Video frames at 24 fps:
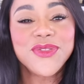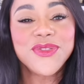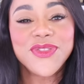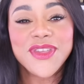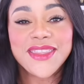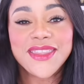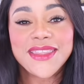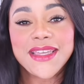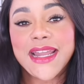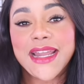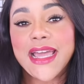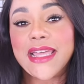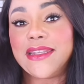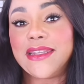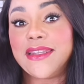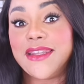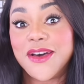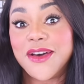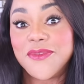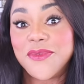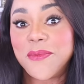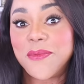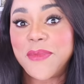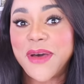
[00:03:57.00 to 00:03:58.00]
thing that I
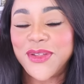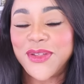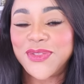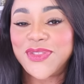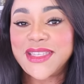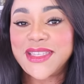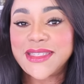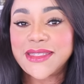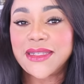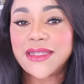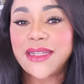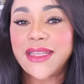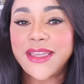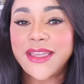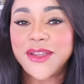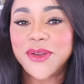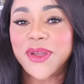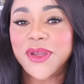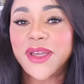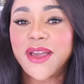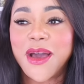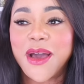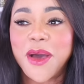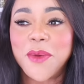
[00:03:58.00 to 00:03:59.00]
love about this
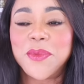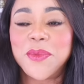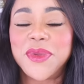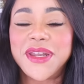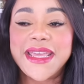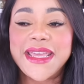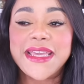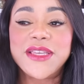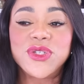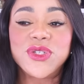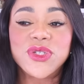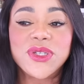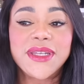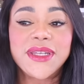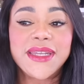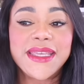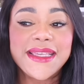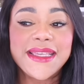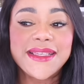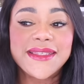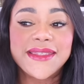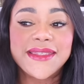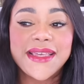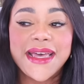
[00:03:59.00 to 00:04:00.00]
layering combination
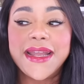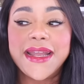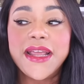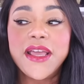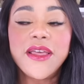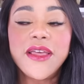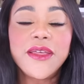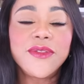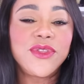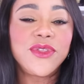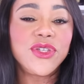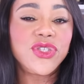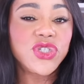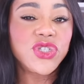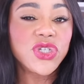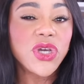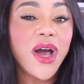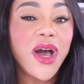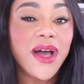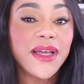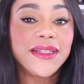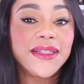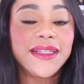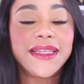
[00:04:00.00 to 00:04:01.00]
is that the
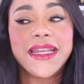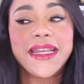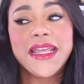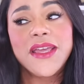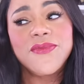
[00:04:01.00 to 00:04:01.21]
chocolate,